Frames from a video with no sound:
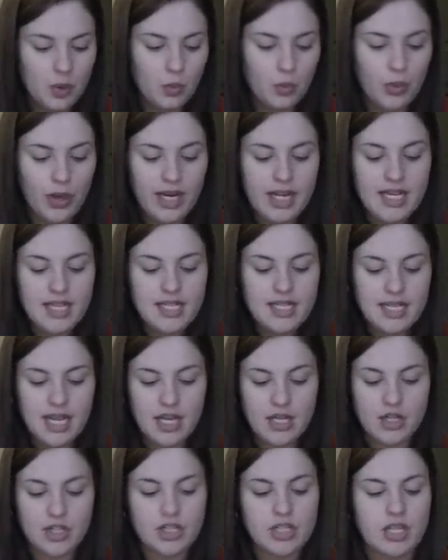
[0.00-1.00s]
Winnie
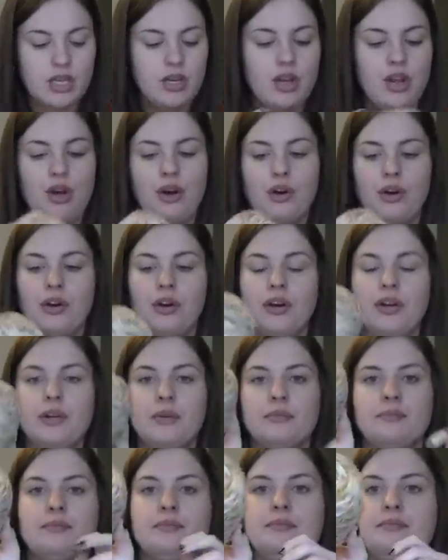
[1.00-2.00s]
Sanderson yarn.